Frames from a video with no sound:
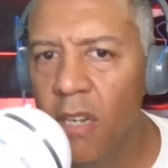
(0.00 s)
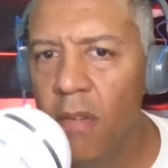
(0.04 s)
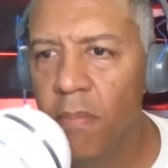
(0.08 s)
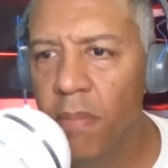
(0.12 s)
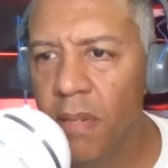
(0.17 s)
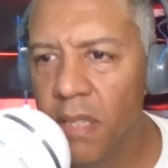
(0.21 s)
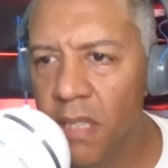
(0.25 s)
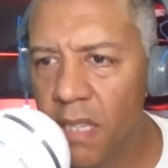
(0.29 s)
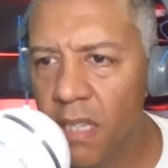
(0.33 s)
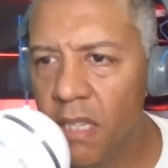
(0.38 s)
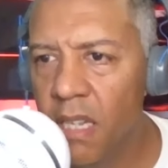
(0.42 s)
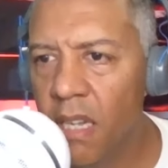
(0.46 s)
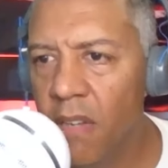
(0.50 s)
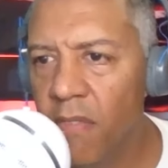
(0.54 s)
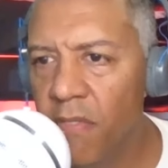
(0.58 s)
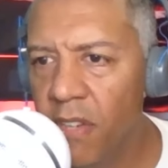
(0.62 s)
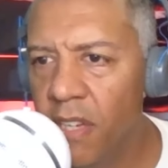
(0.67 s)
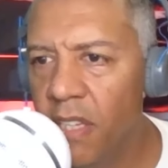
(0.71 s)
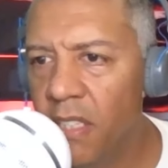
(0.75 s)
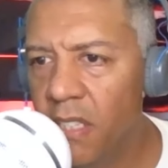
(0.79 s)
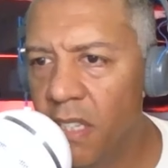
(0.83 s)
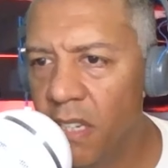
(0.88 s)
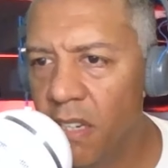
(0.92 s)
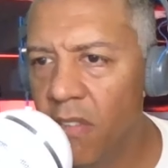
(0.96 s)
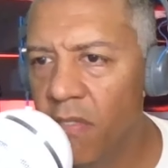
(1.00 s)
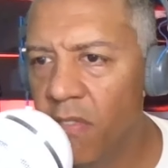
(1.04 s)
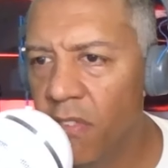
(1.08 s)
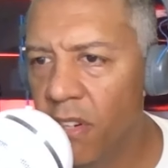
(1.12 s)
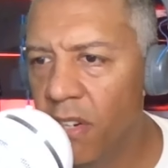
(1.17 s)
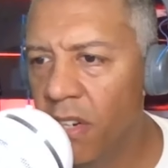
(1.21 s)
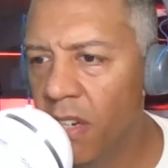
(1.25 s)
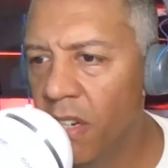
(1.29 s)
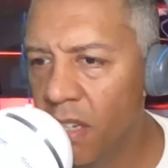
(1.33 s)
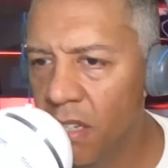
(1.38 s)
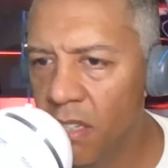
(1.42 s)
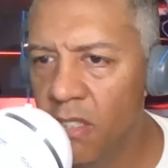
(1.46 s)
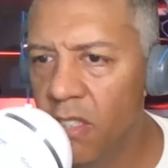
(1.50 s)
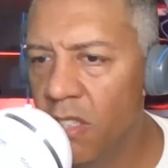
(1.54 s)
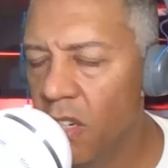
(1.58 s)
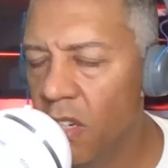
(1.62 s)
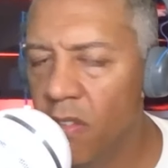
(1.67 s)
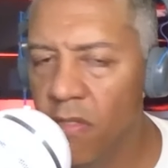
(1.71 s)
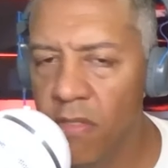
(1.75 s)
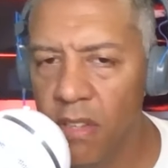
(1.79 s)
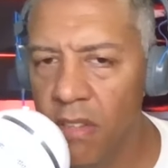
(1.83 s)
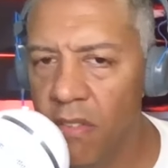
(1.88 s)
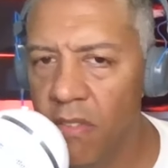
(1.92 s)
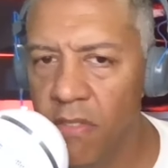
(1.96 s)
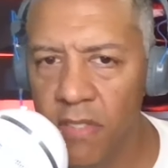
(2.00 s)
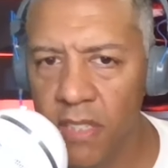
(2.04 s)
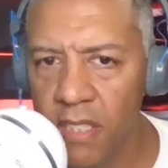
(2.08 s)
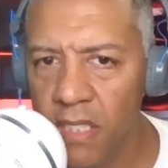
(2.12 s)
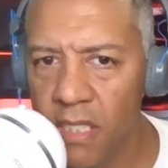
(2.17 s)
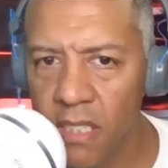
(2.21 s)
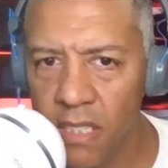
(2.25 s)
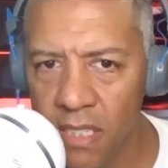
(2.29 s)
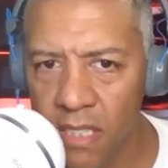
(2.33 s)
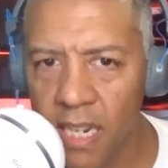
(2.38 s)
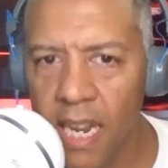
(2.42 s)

but the definition of conservative is